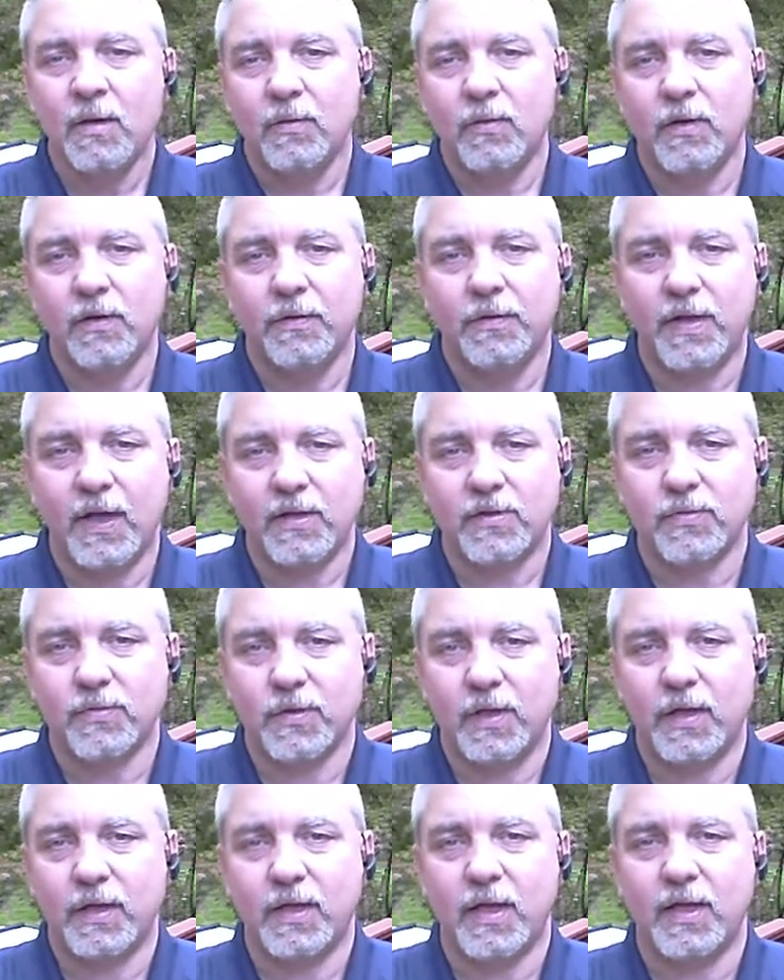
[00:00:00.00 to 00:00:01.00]
Well, that
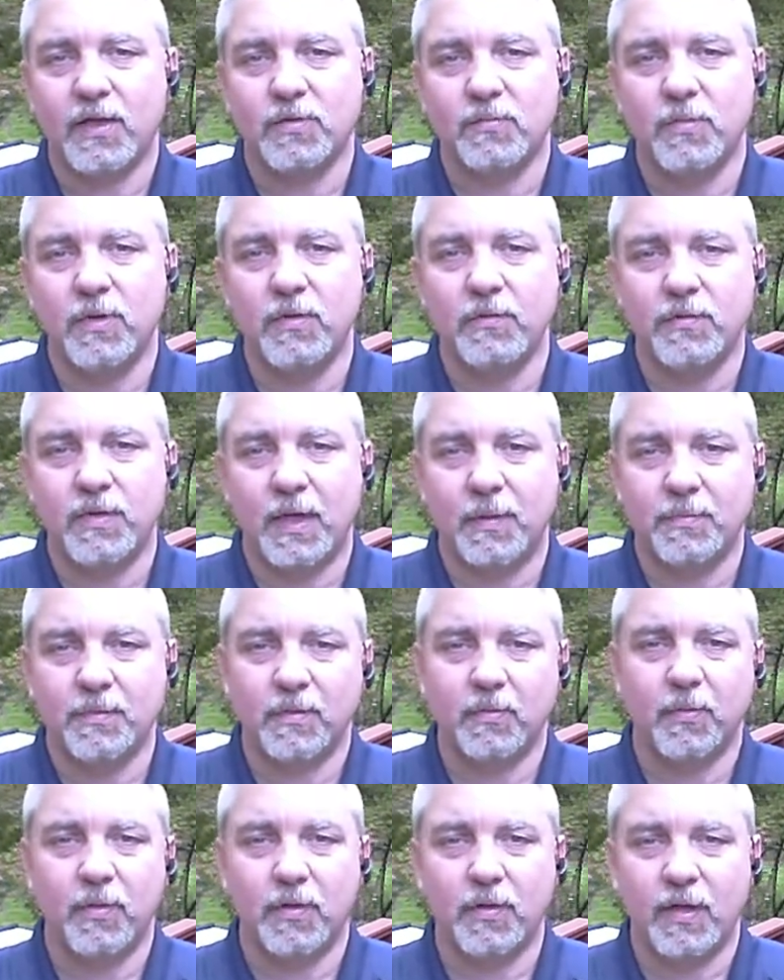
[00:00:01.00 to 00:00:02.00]
trend has moved up
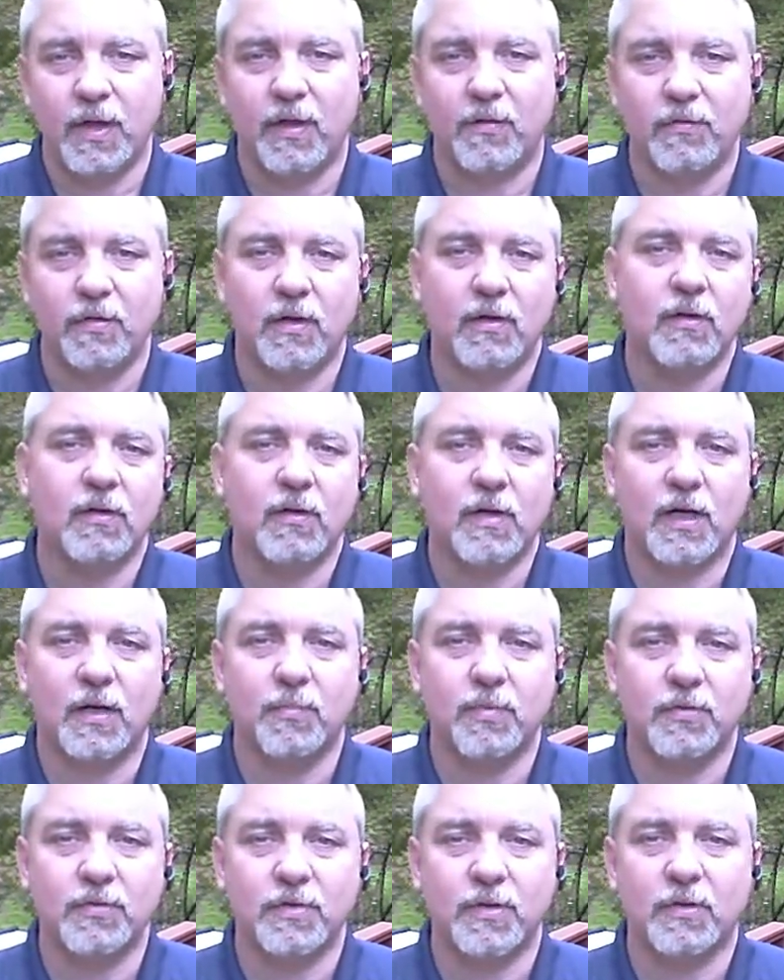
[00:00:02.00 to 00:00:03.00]
to where you have younger
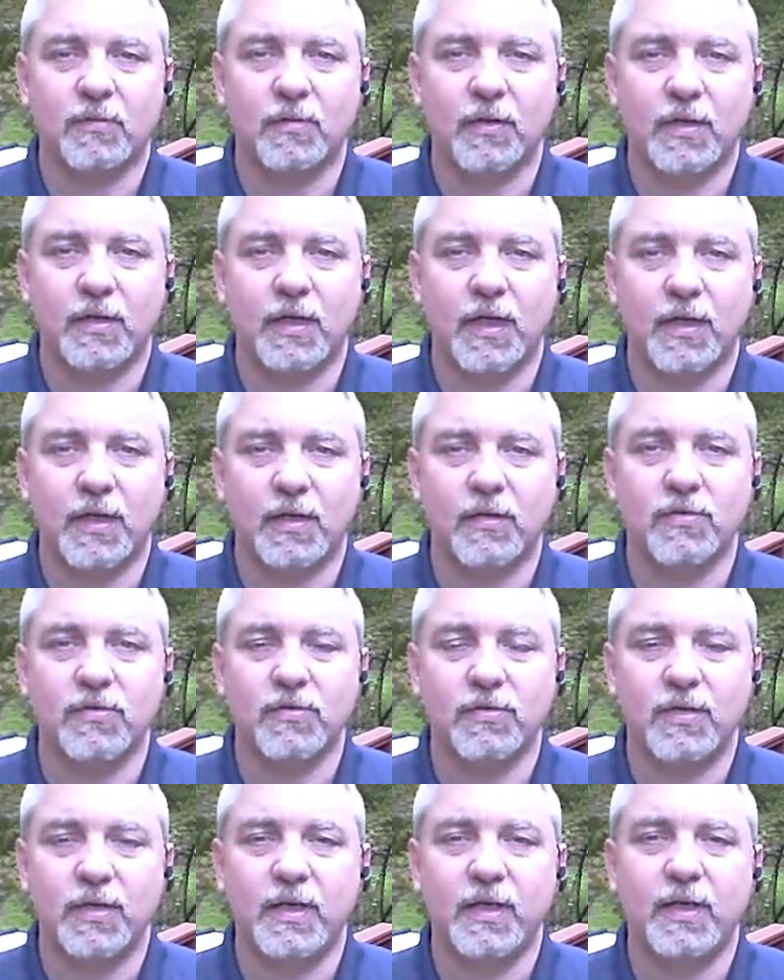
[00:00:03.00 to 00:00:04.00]
couples that are really not
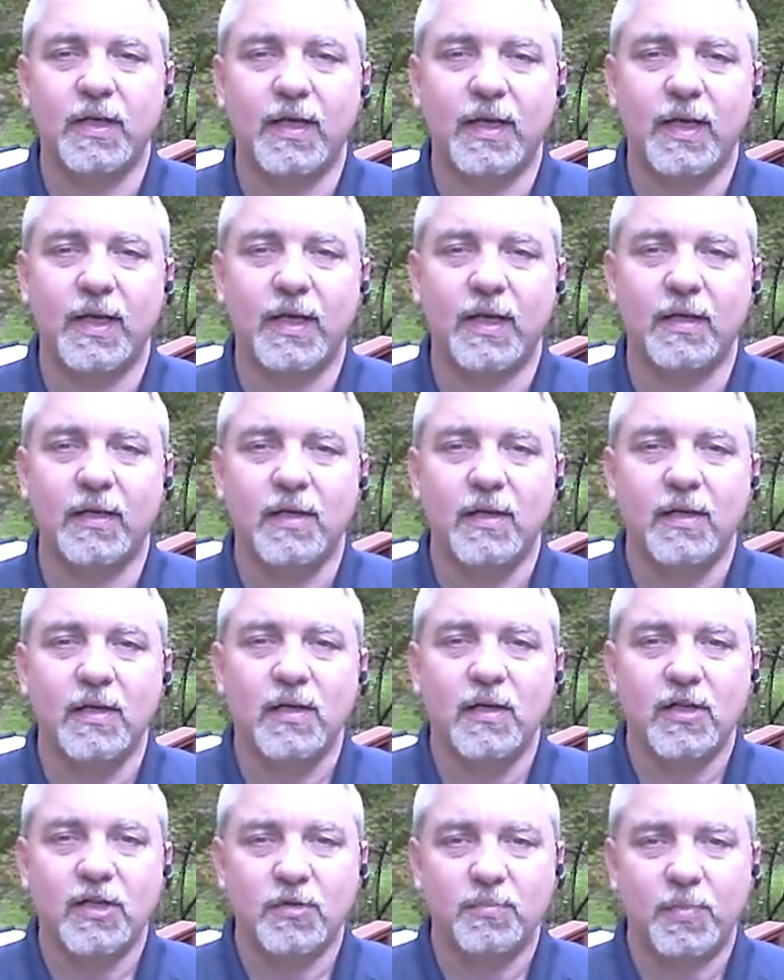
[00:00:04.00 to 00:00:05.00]
interested in
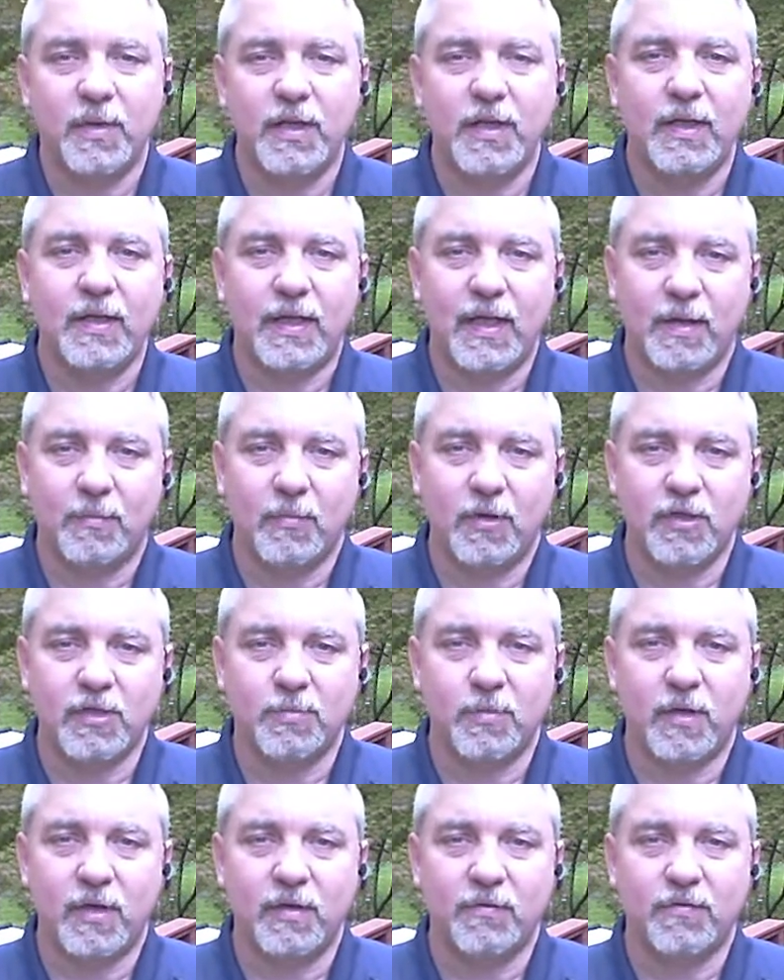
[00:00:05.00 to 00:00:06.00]
spending that much
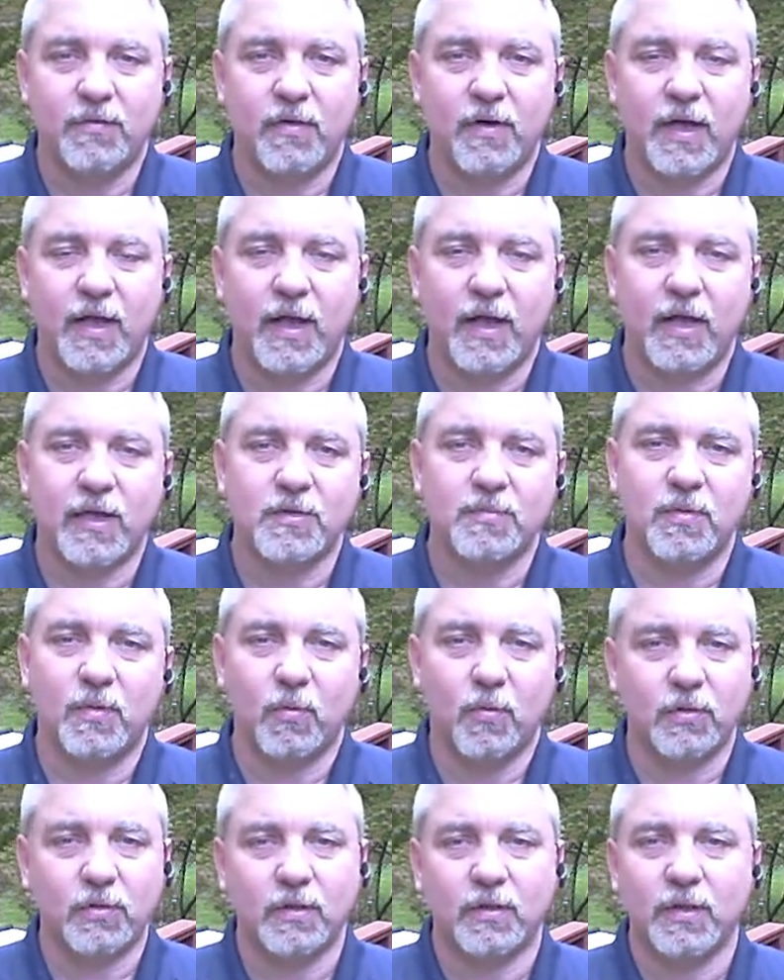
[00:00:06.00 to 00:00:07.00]
money for a house, but
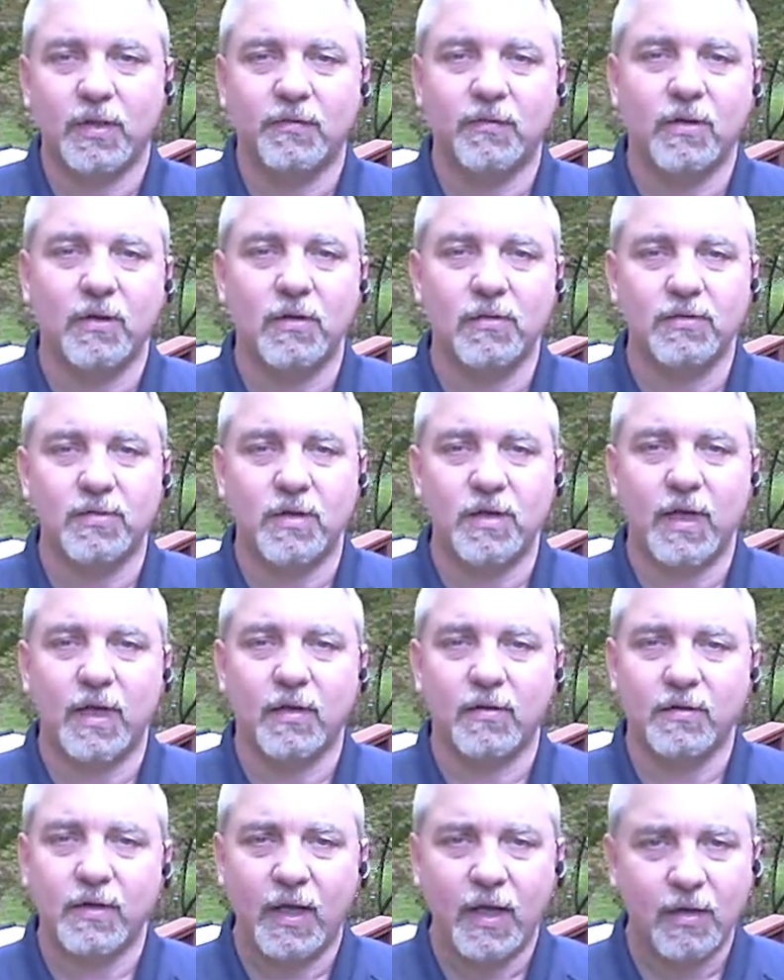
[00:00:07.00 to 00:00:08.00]
want to live close to
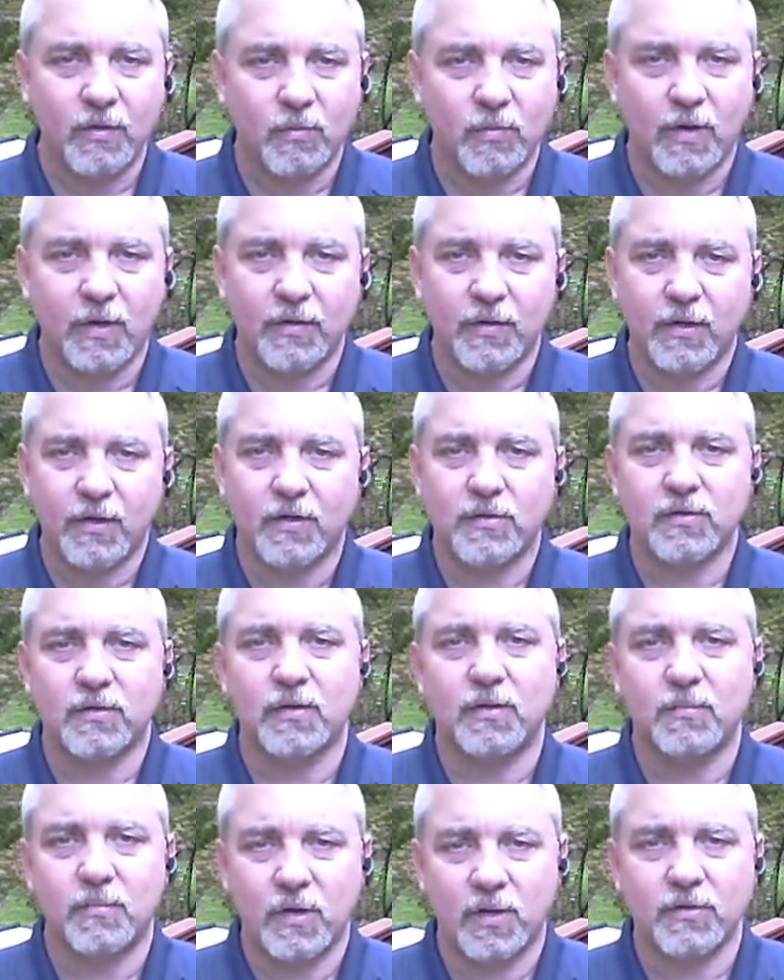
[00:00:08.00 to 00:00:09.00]
downtown where all the
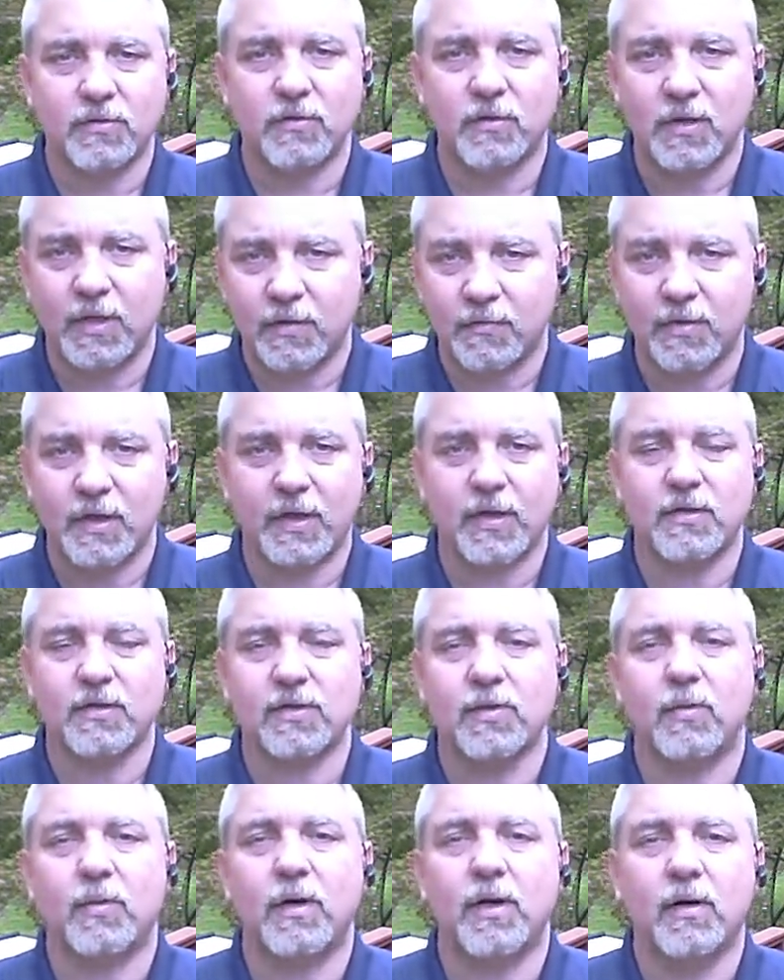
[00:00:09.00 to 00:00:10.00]
hustle and bustle and everything is
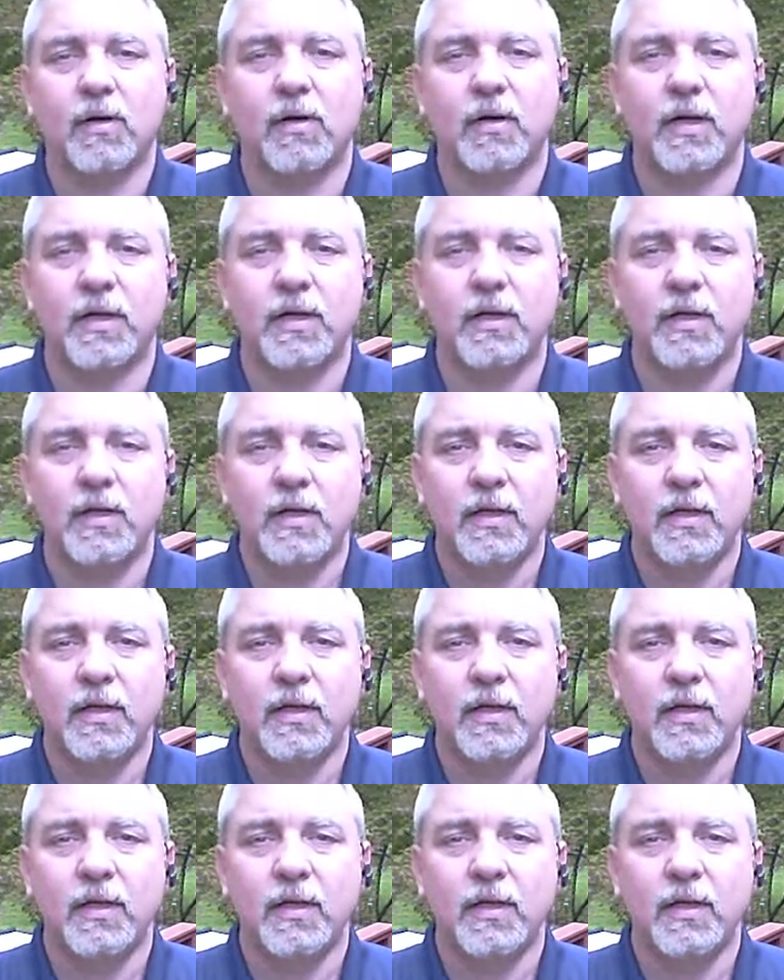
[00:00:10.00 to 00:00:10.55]
going on.